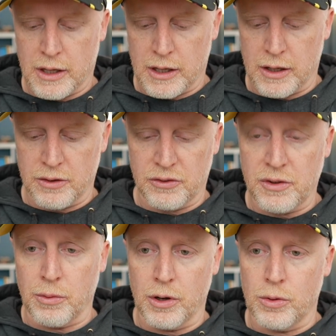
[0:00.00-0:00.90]

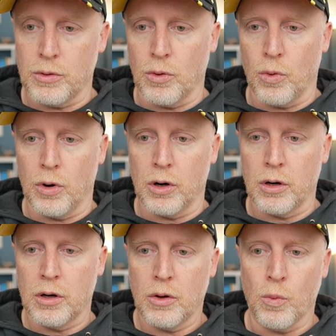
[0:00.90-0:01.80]
0, or
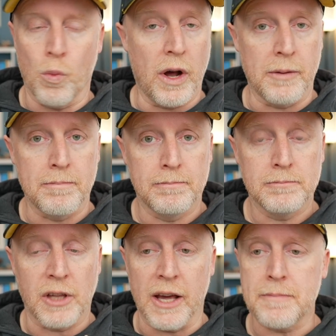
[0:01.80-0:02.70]
1,
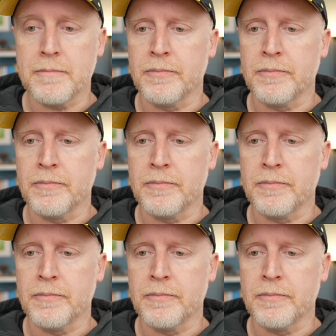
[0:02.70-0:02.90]
okay?